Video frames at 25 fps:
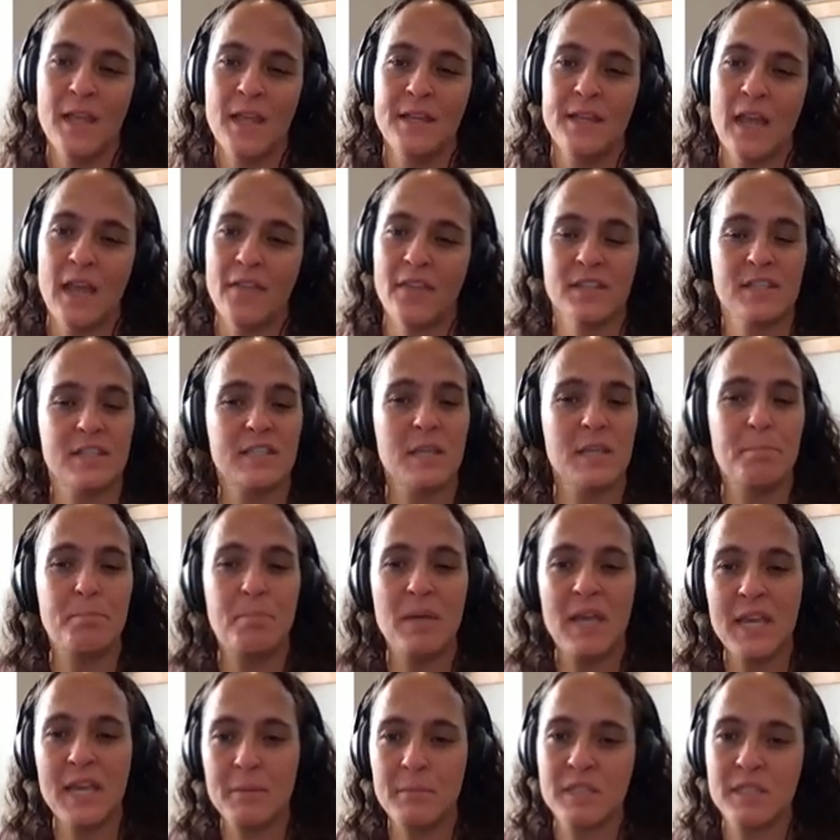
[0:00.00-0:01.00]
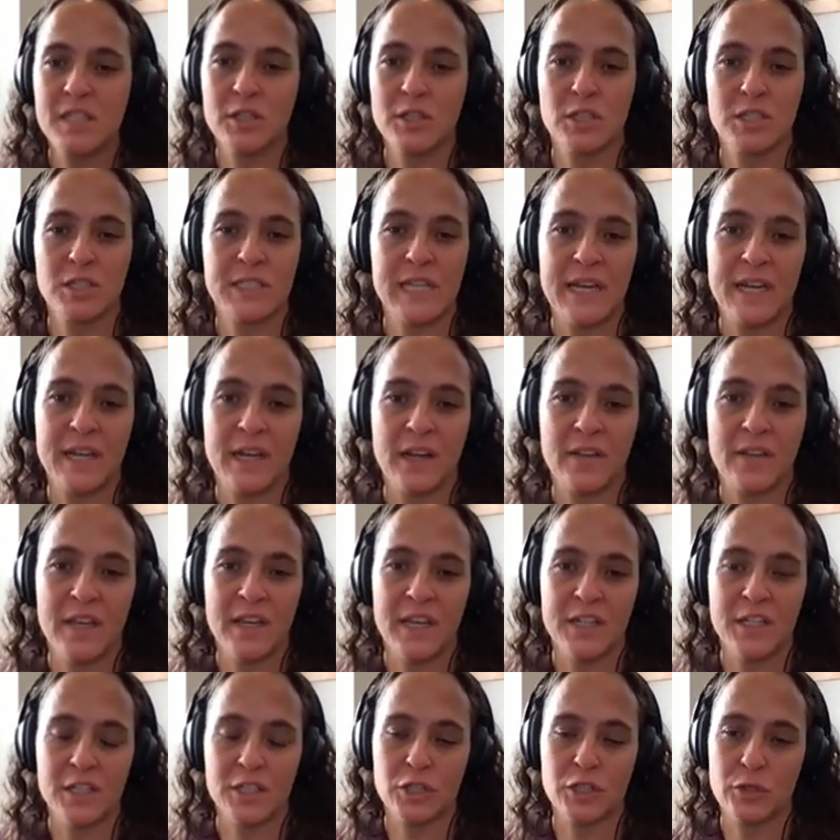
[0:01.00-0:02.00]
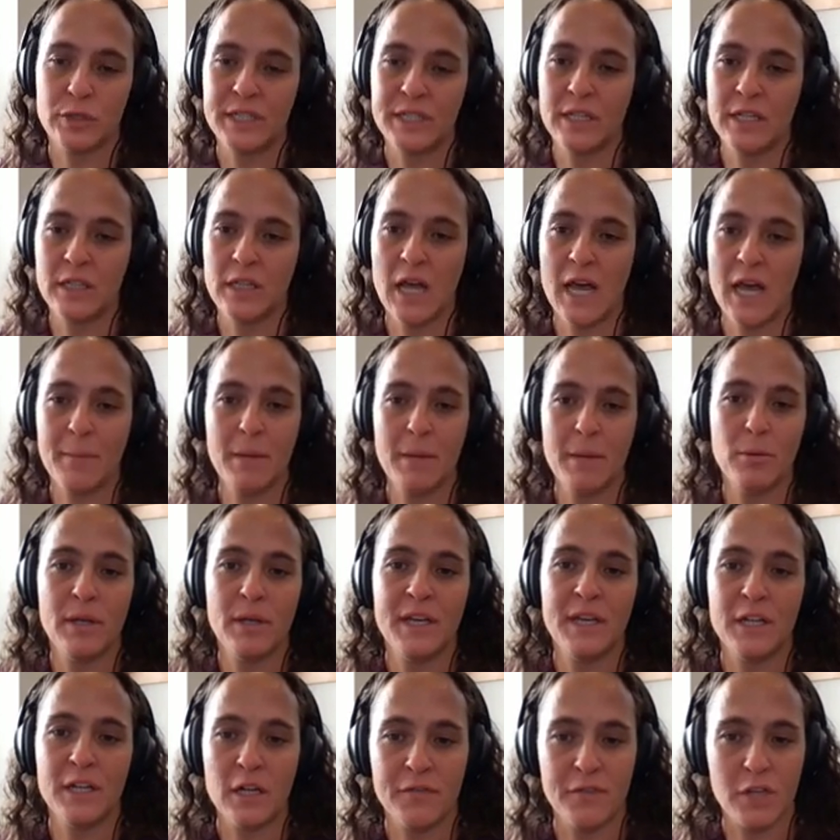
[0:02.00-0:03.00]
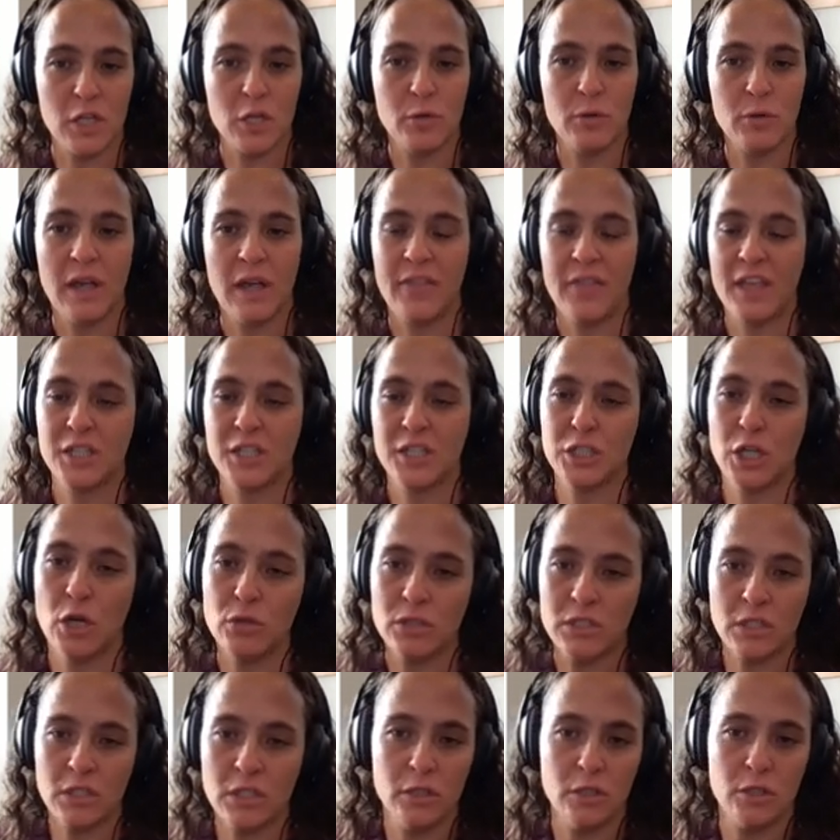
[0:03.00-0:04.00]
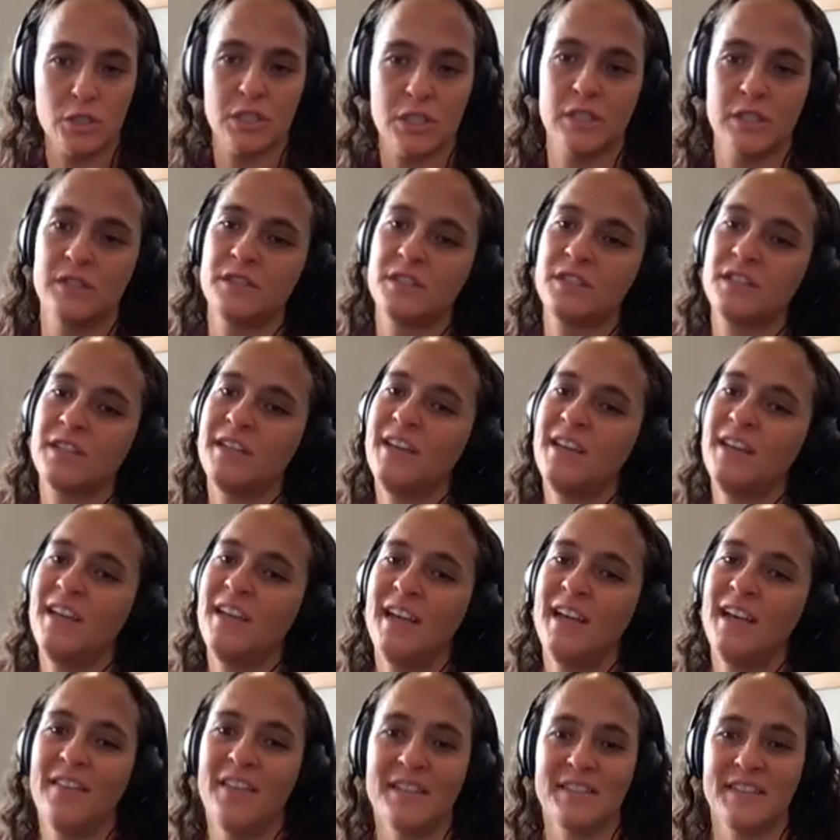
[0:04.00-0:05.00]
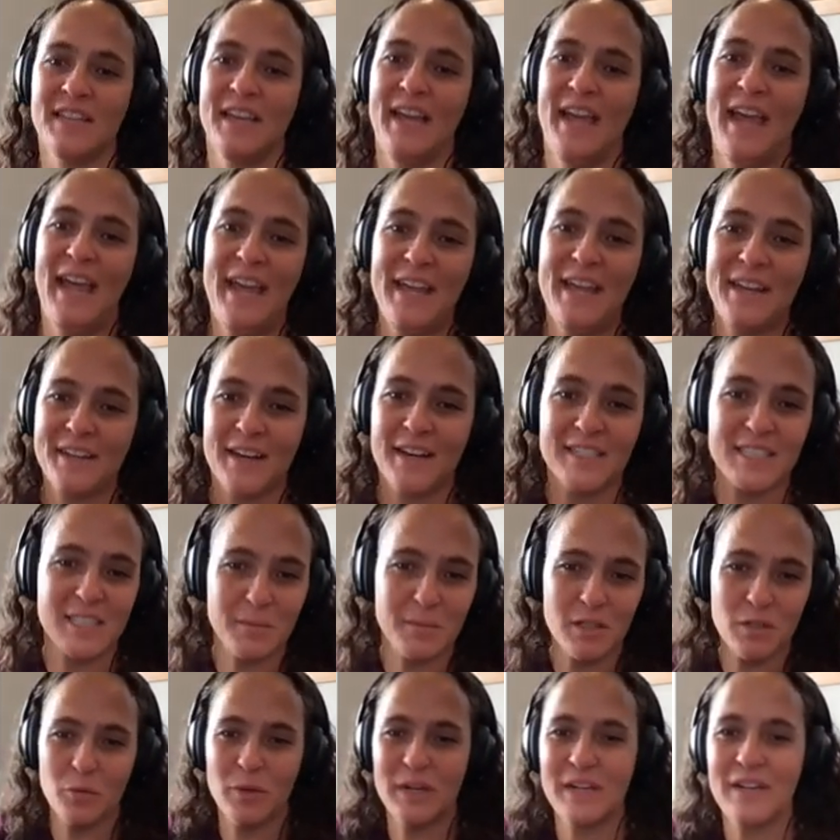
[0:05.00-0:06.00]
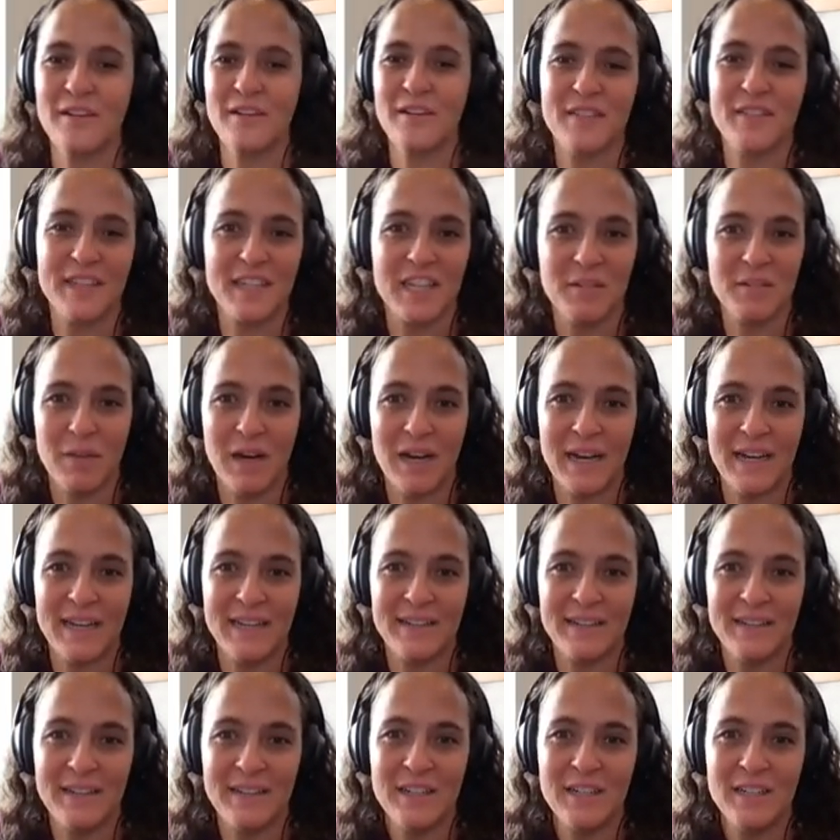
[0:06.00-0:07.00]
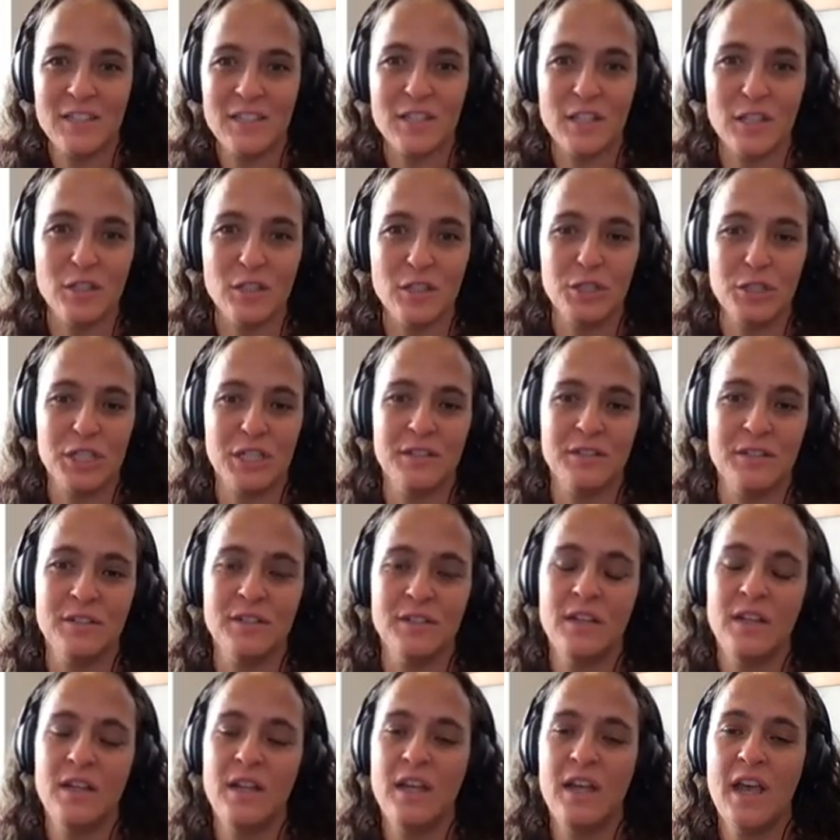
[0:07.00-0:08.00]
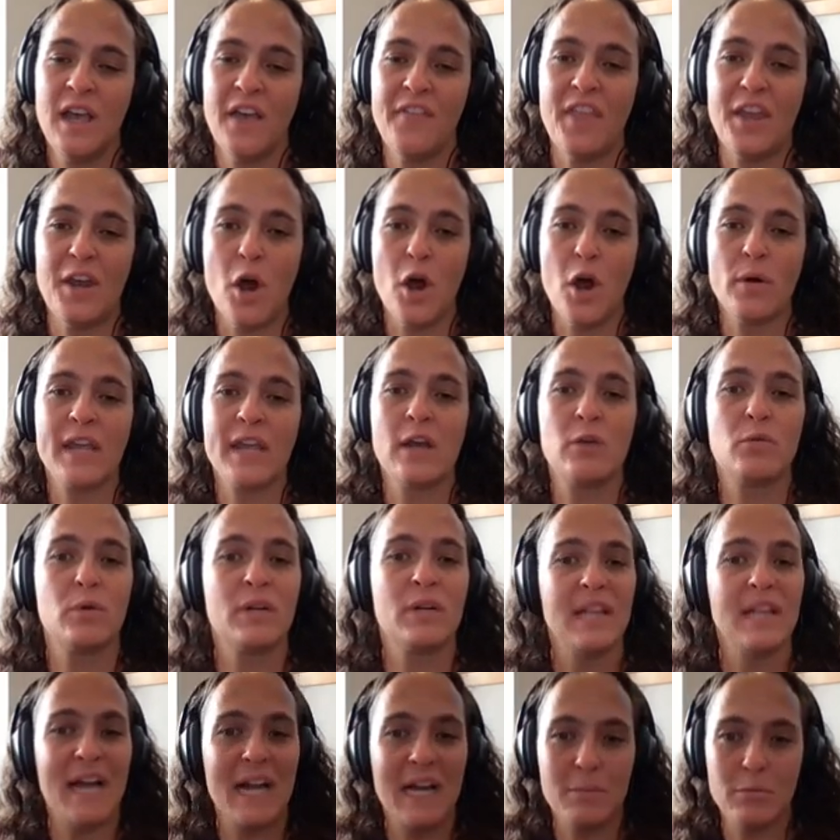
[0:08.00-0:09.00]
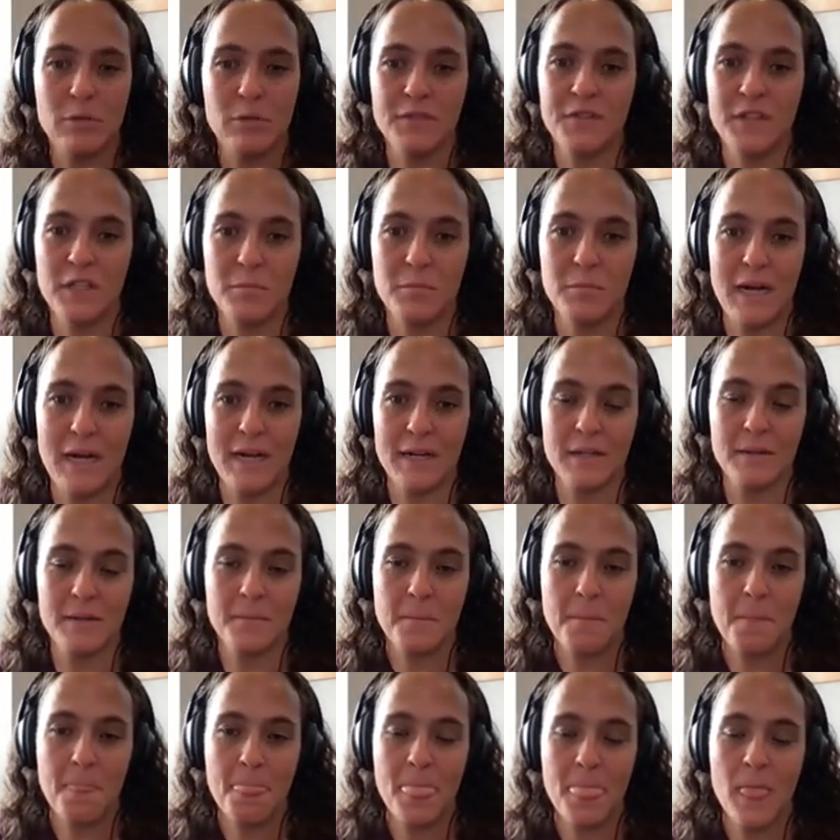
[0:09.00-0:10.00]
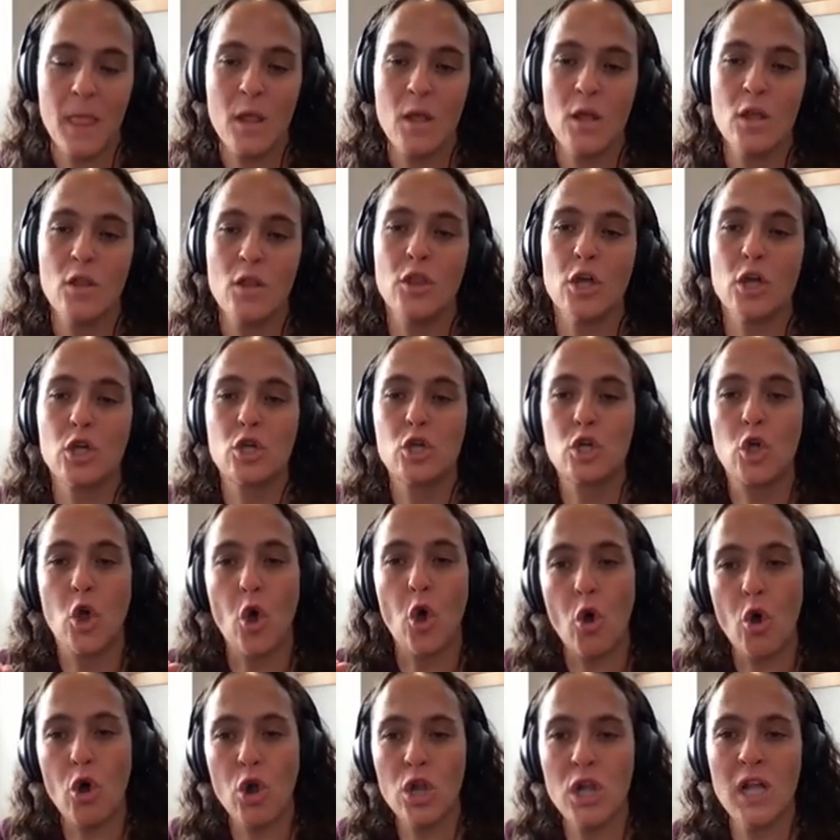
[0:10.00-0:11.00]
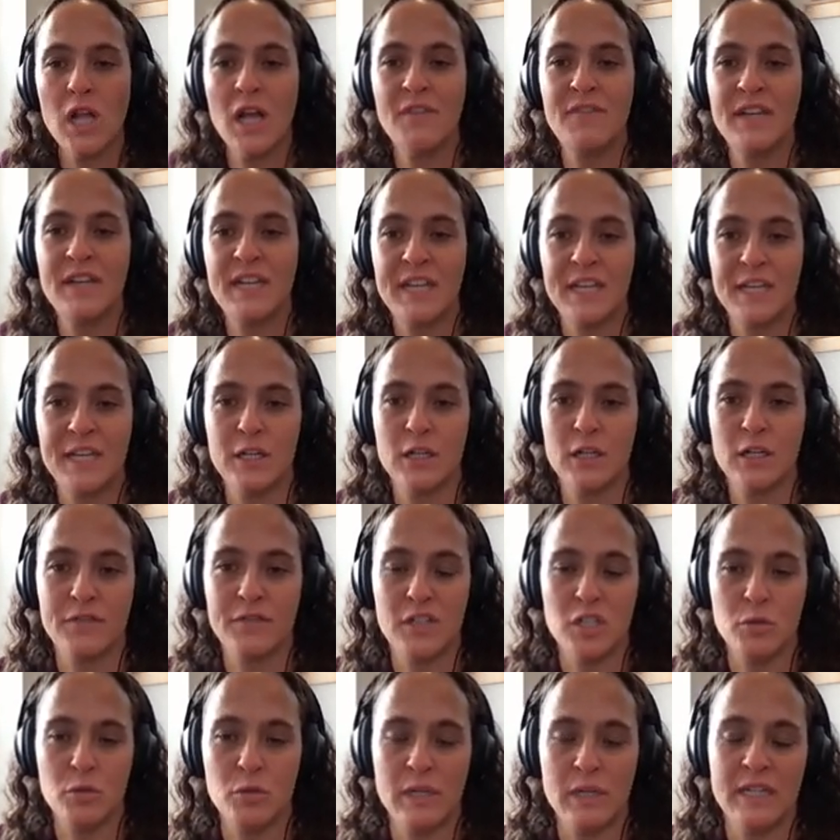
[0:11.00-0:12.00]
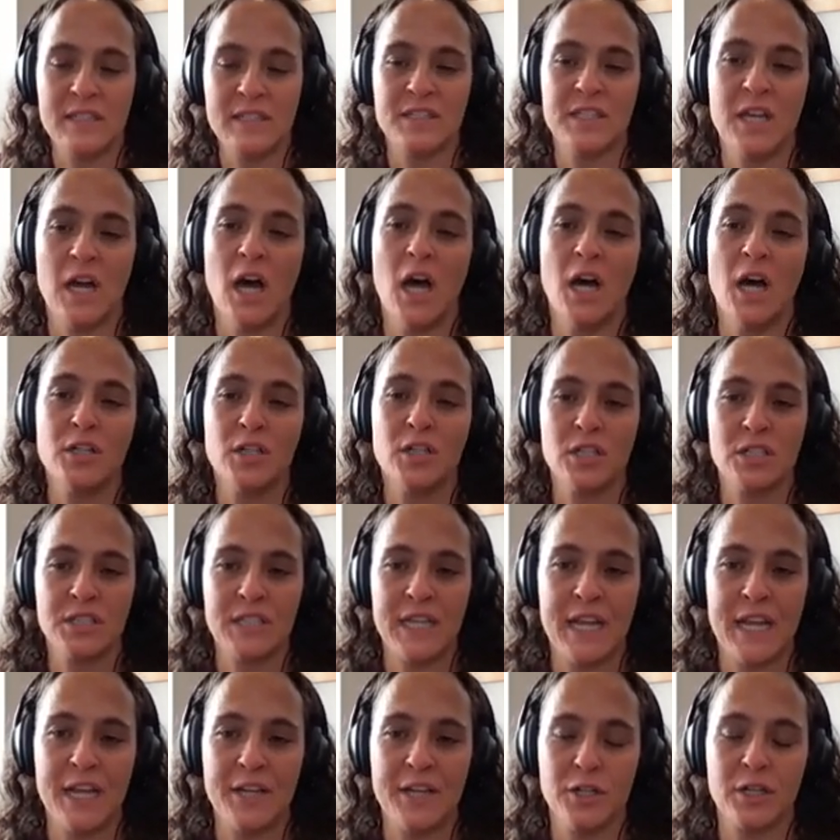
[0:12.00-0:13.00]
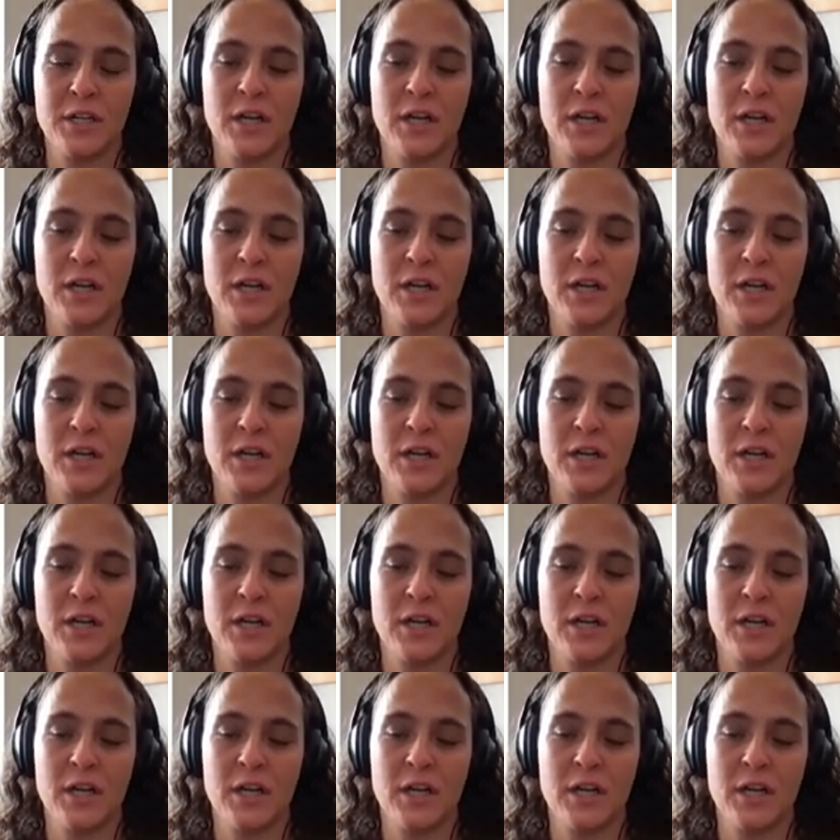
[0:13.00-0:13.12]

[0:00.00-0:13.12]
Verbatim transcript: Now, this is a big misunderstanding in the industry. A lot of people interview and they show solutions and they say, hey, customer, what do you think of my solution? And they don't get reliable feedback. The goal of an interview is to understand your